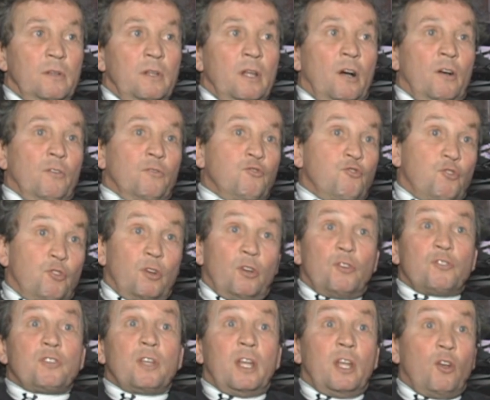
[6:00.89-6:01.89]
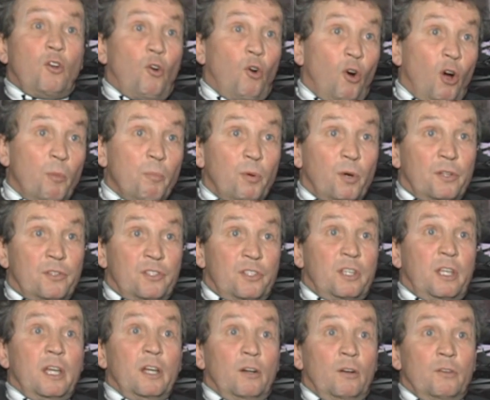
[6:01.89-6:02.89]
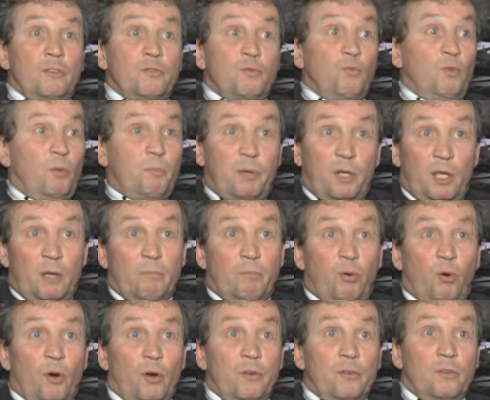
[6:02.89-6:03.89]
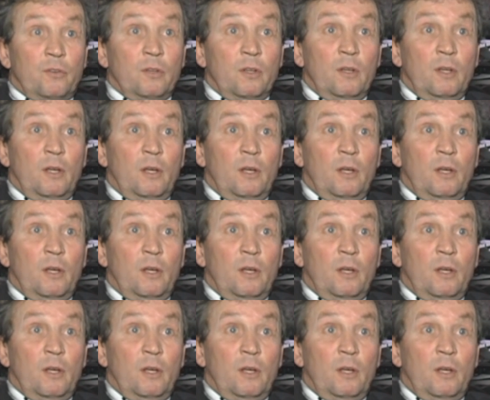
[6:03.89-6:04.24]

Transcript: Now, drills that incorporate skills will be important,